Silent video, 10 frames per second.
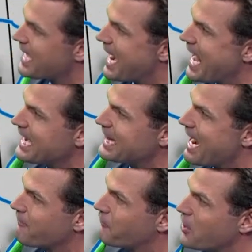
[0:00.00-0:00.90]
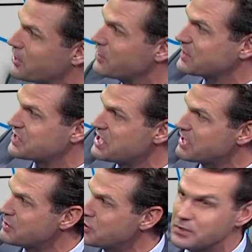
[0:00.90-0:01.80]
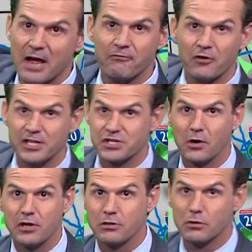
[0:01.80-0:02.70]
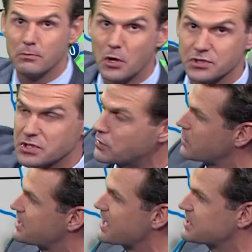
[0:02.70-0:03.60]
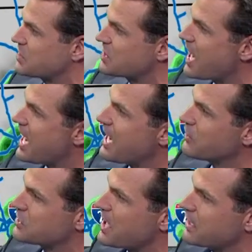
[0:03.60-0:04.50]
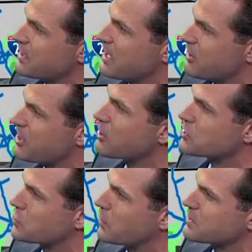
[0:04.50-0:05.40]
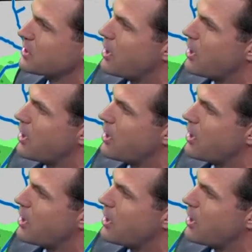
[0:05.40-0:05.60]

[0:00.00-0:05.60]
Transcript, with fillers: and ahead of that front. You can see at noon that front's already through most of North Texas. It'll take the uh, thunderstorms